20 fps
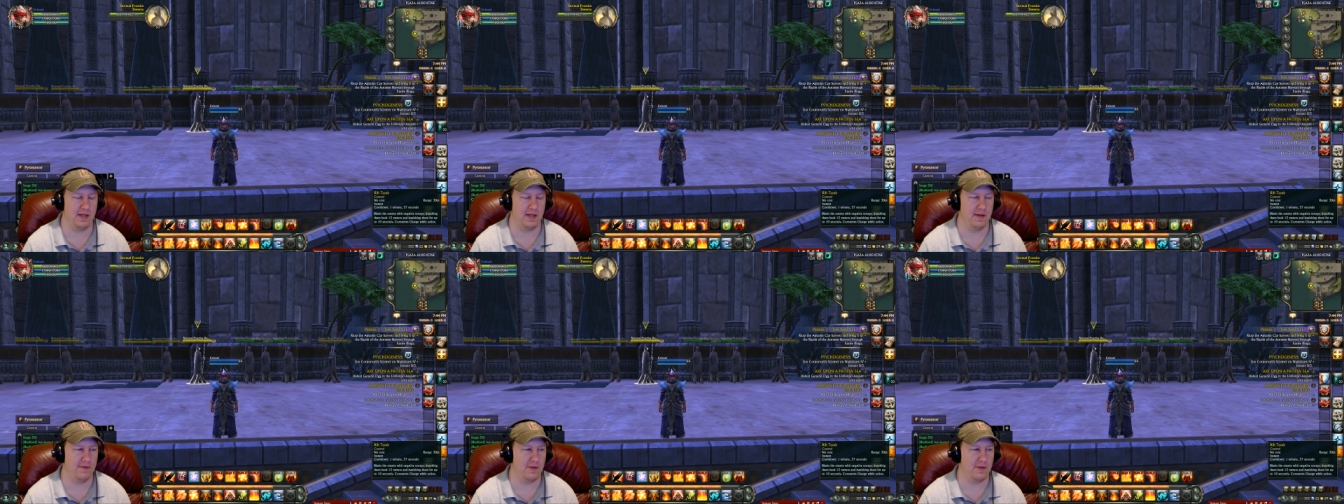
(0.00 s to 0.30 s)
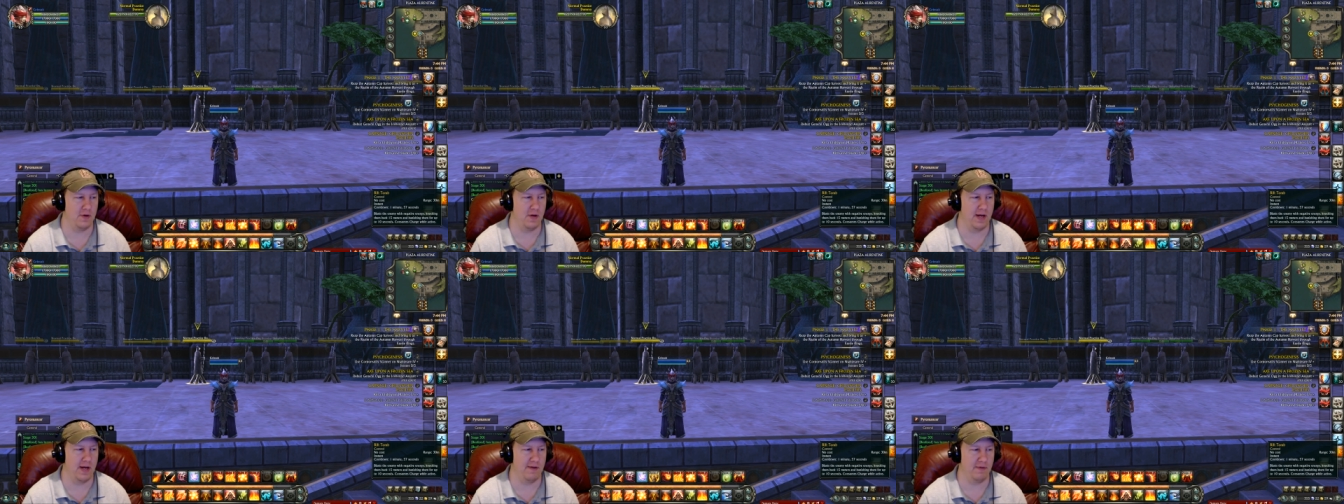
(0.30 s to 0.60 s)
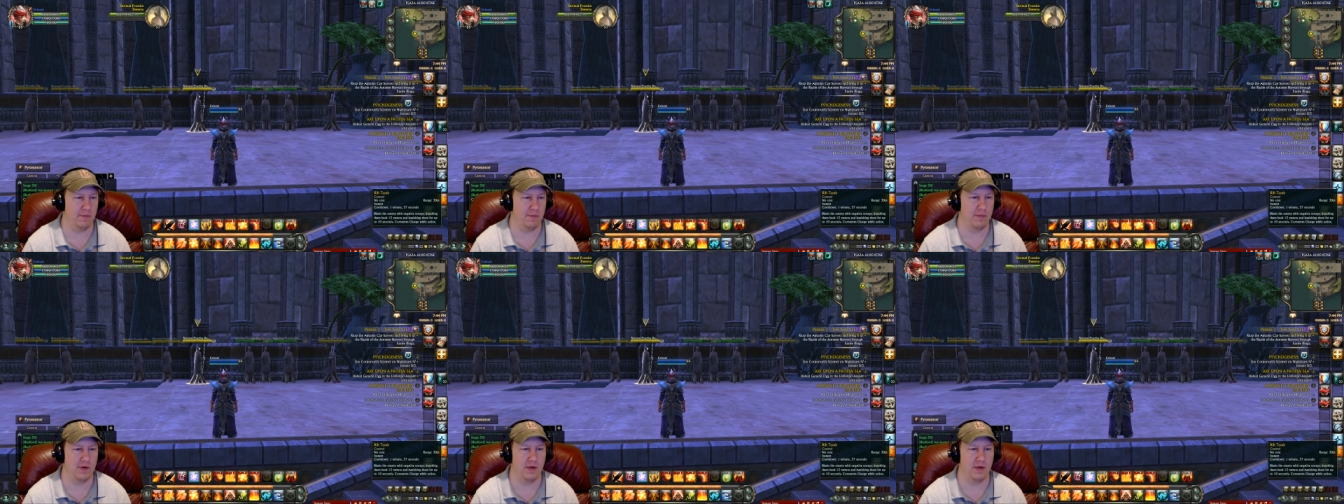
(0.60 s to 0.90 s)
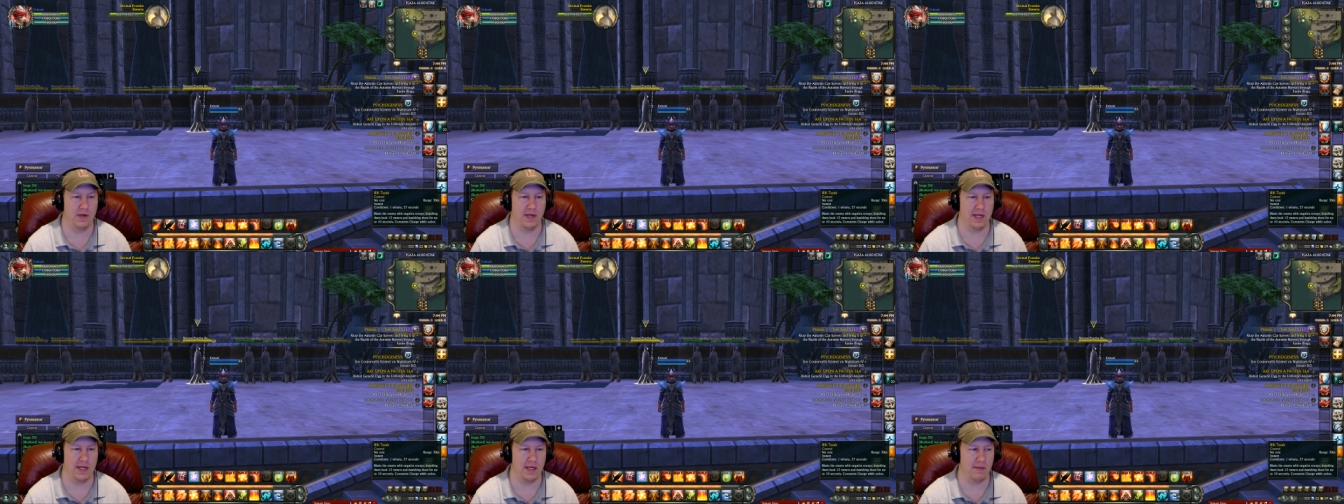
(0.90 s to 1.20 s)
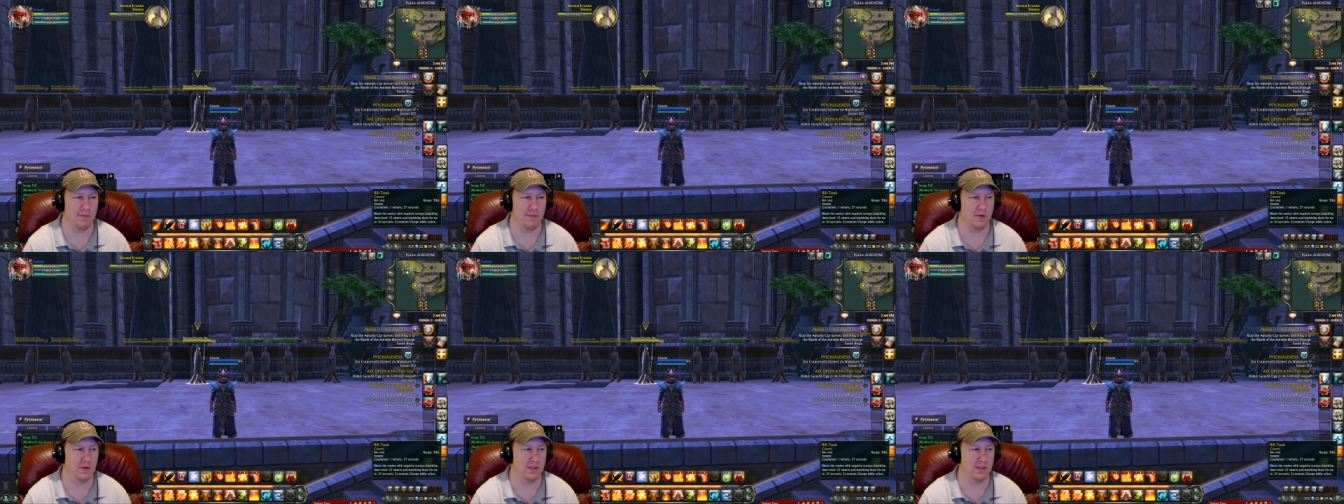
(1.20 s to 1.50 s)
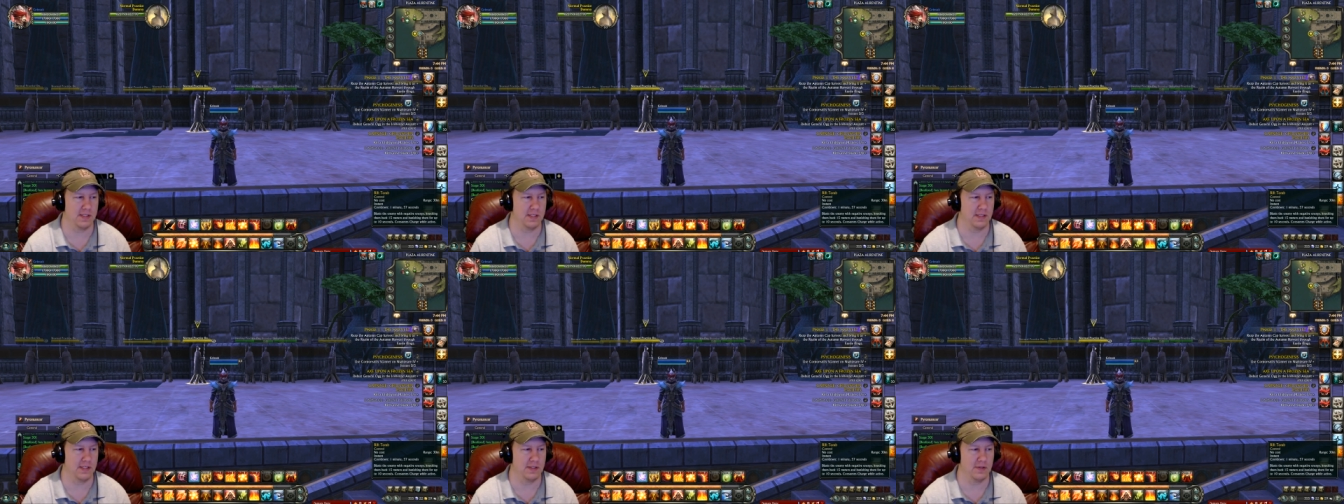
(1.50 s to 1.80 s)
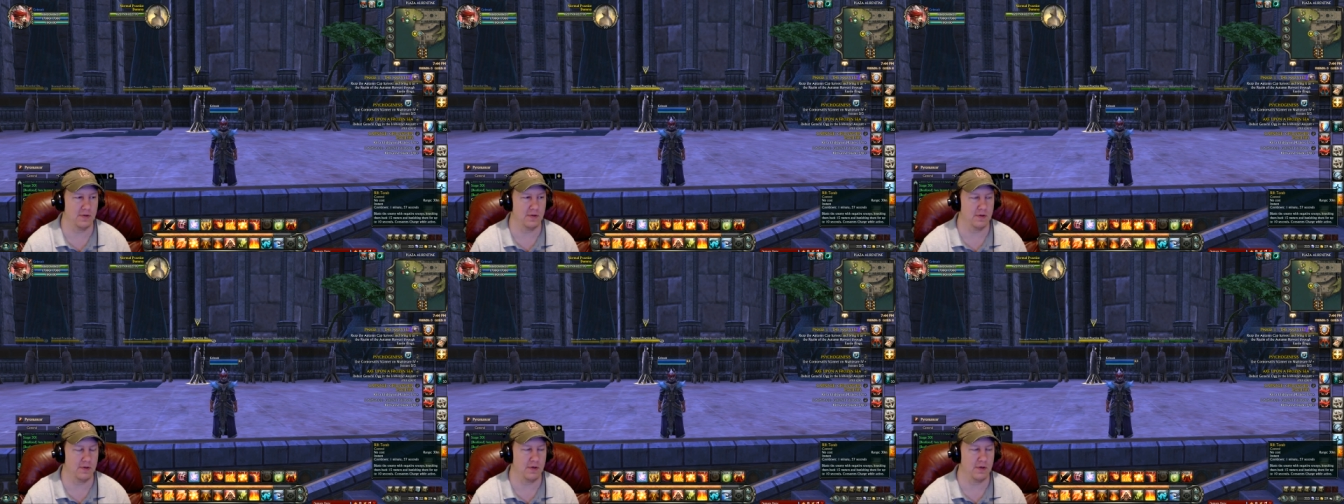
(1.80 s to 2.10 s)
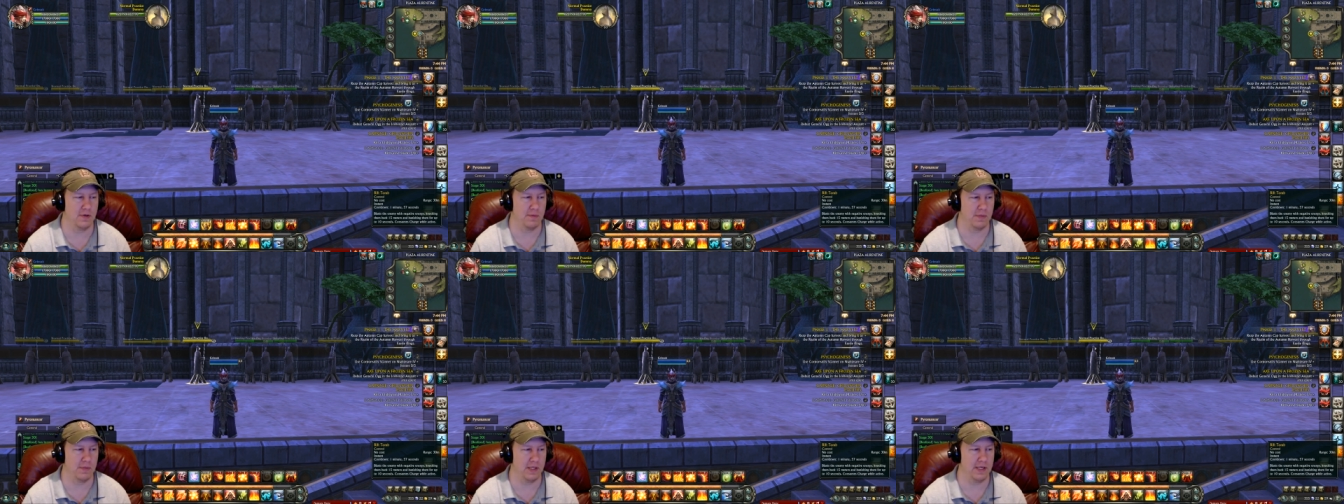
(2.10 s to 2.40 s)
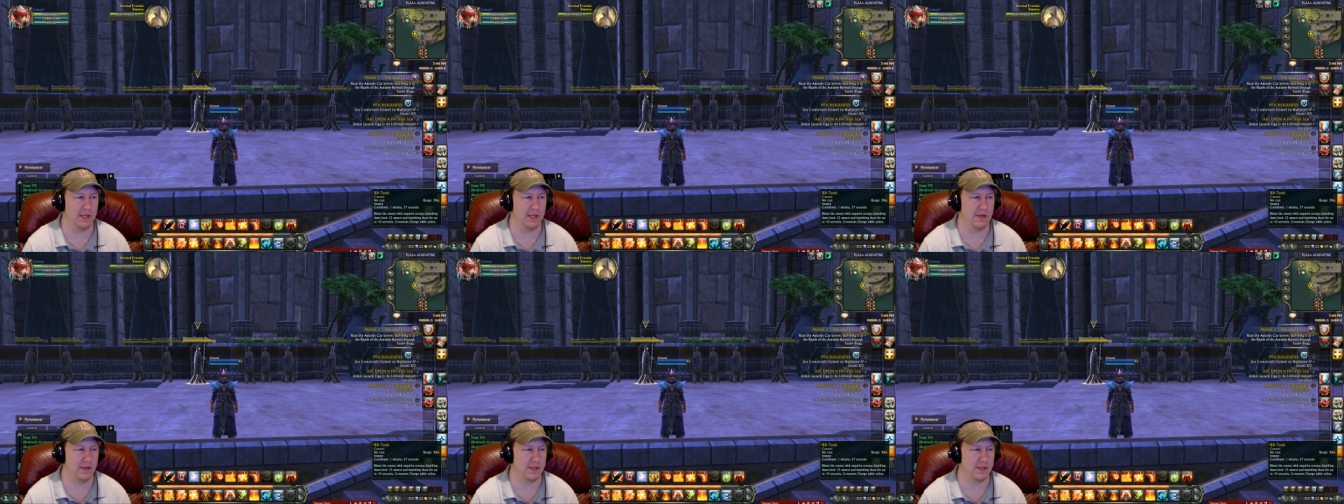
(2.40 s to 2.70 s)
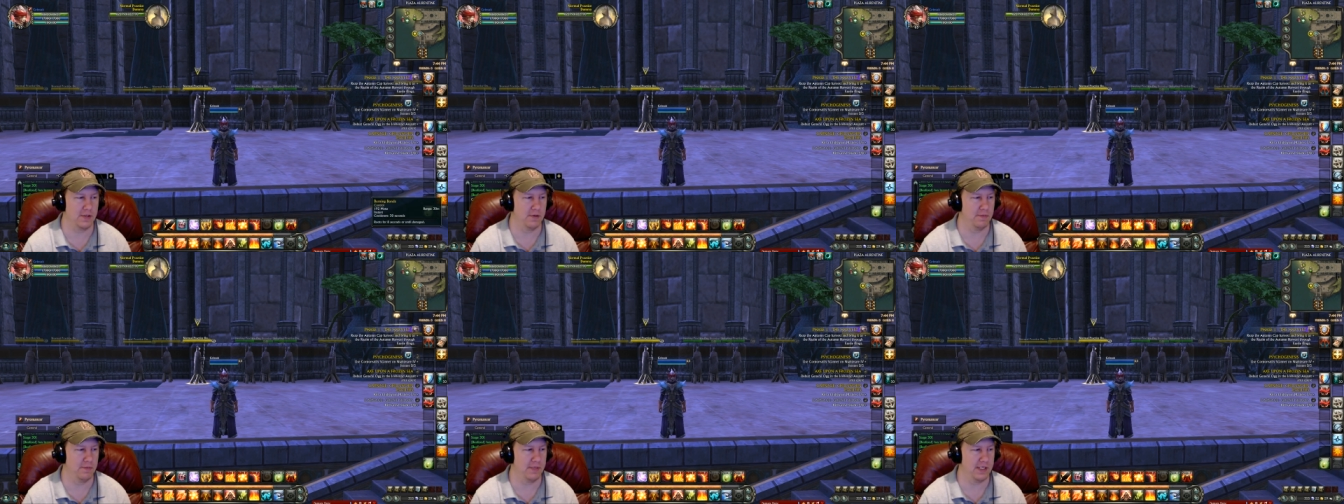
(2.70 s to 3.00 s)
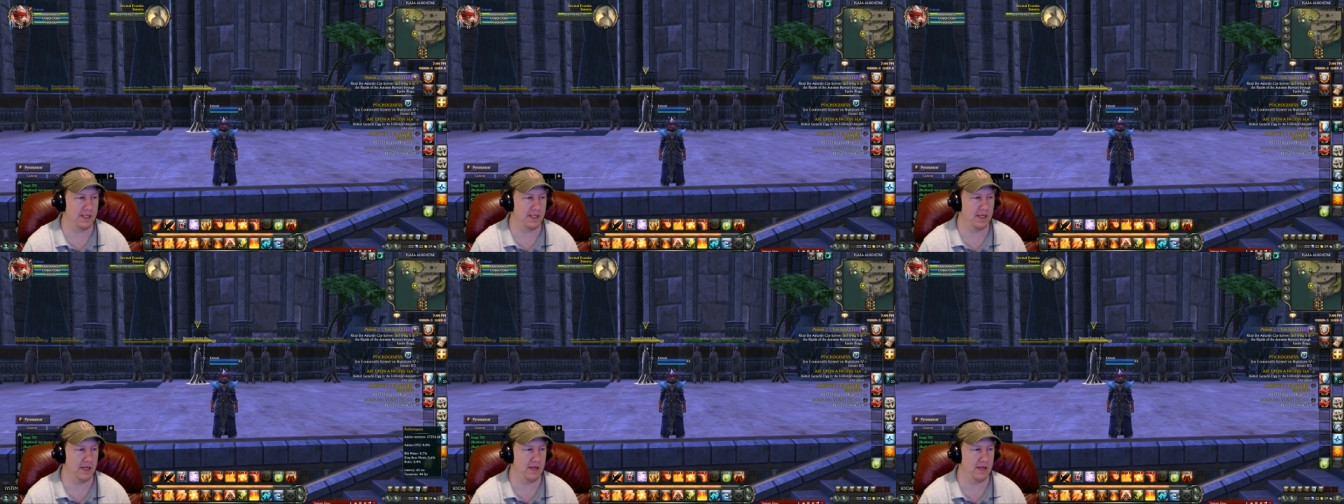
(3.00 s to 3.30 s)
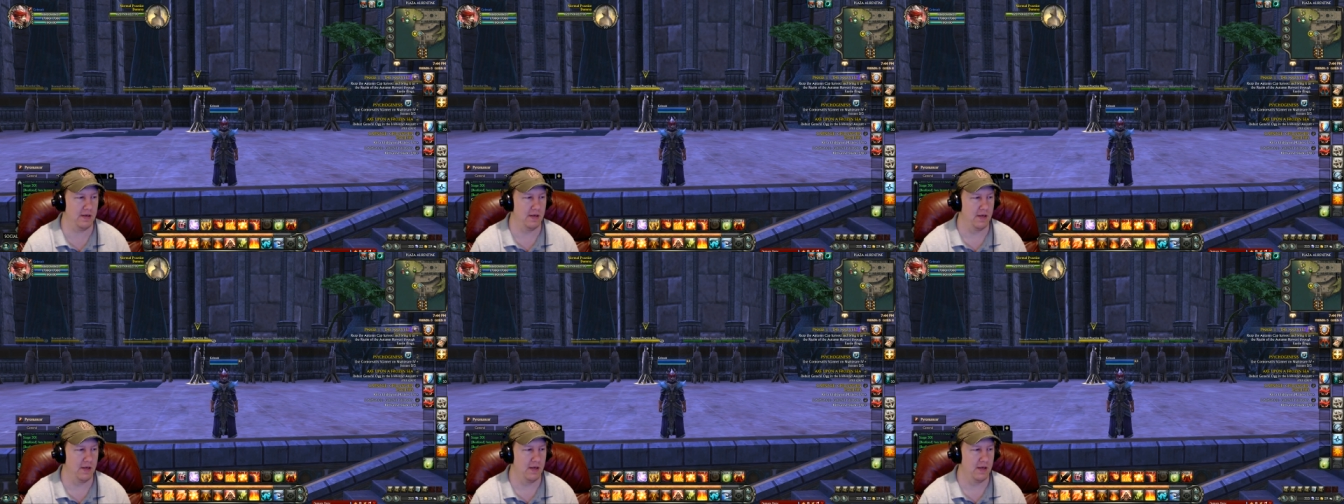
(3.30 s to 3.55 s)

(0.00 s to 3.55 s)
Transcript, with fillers: if you haven't put any points into your planar attunement yet.